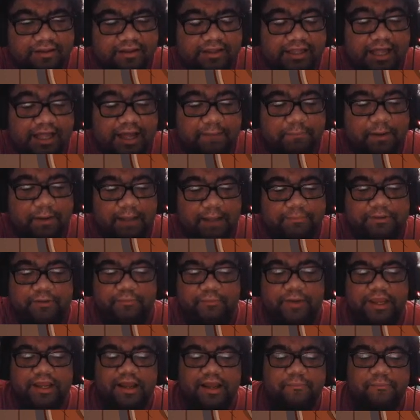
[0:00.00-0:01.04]
I'll probably
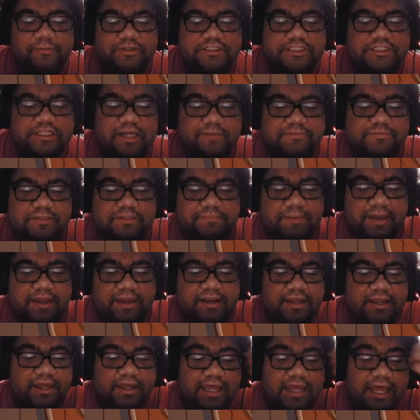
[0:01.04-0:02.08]
wake up when she comes to
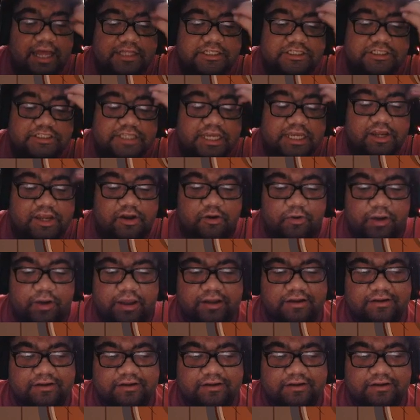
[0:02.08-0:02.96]
bed. I'll just take a quick...